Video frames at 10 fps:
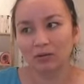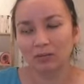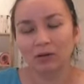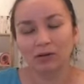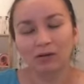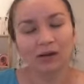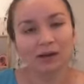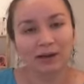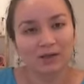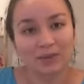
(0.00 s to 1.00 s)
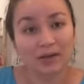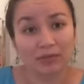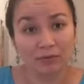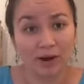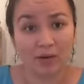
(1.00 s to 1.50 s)
well, it's been
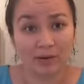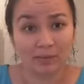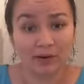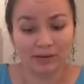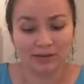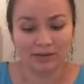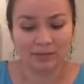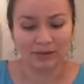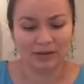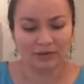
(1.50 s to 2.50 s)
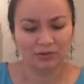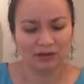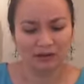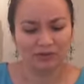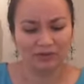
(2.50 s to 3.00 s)
throughout my pregnancy, but I do
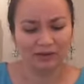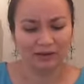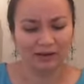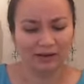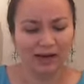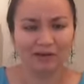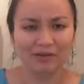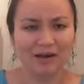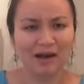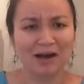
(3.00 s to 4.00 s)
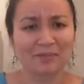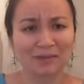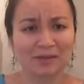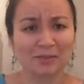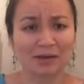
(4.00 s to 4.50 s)
kind of feel like now that I'm
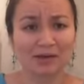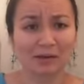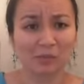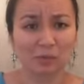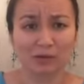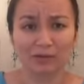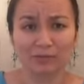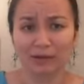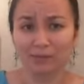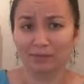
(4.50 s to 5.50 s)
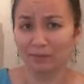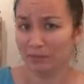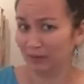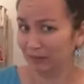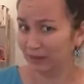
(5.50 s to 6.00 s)
expanding more than the
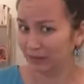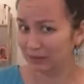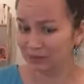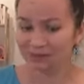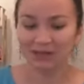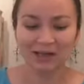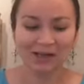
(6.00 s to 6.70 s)
belly is,